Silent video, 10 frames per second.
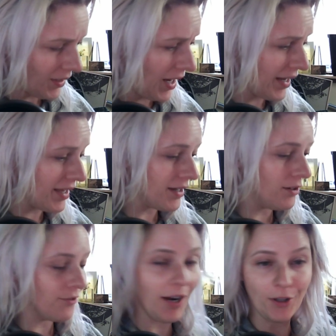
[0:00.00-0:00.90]
I can't get
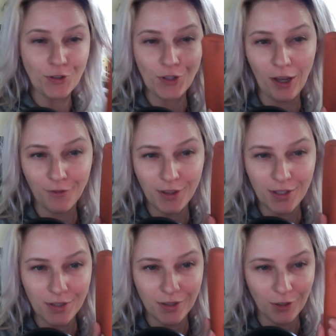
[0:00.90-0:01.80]
over how soft
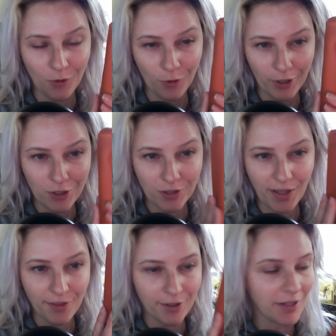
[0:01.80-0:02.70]
this little orange
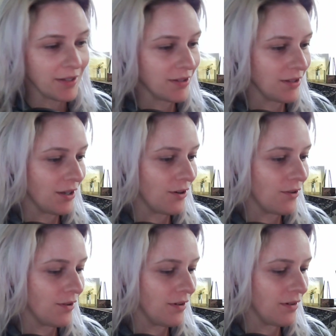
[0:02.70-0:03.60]
leather is though.
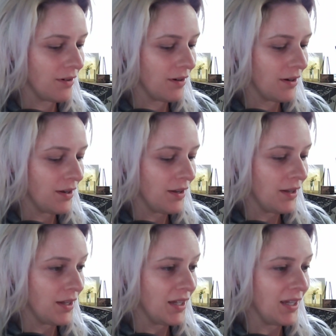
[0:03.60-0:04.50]

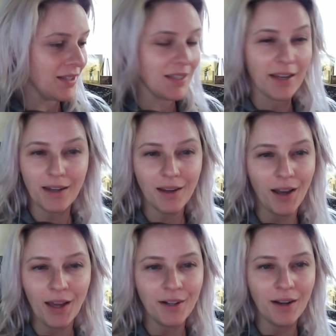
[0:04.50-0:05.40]
It's like,
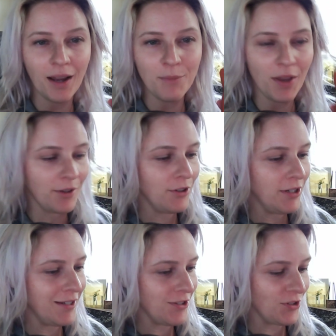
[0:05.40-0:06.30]
I'm not good
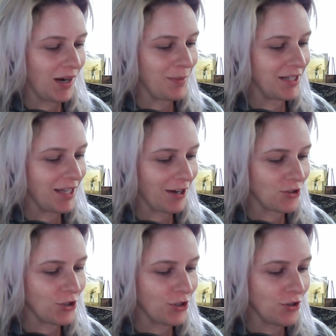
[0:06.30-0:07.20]
at describing
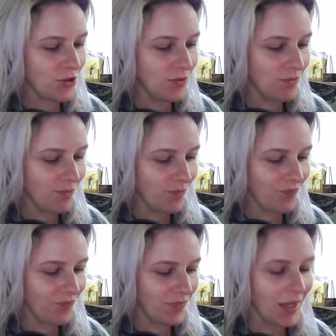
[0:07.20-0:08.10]
textures,
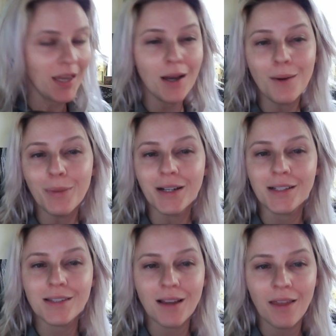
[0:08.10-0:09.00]
but
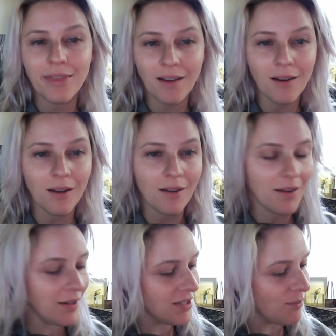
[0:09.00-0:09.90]
it's, I think
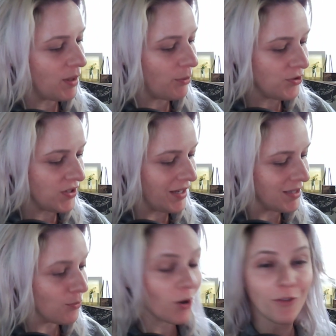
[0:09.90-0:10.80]
some people say
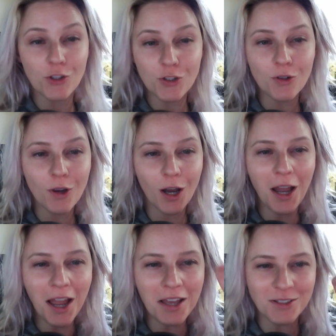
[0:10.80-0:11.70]
it's more of
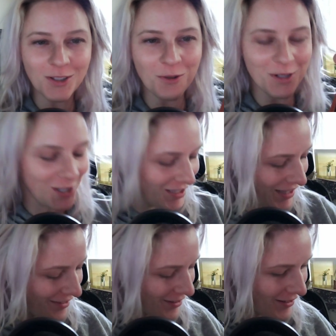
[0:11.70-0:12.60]
a squishy
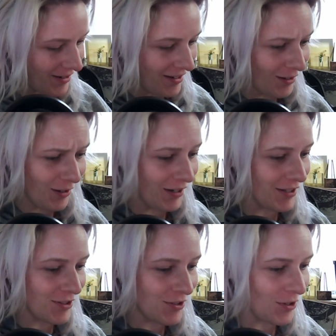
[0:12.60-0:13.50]
leather. Oh,
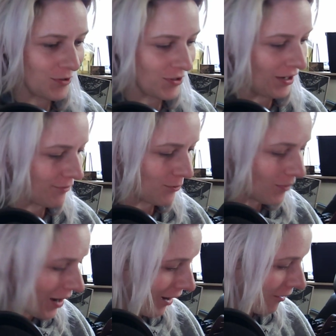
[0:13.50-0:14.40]
it's so soft.
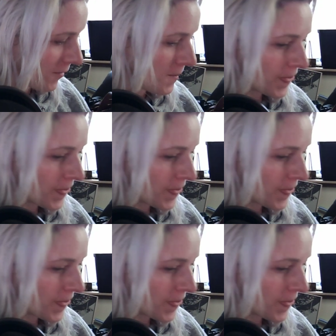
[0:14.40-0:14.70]
Wow.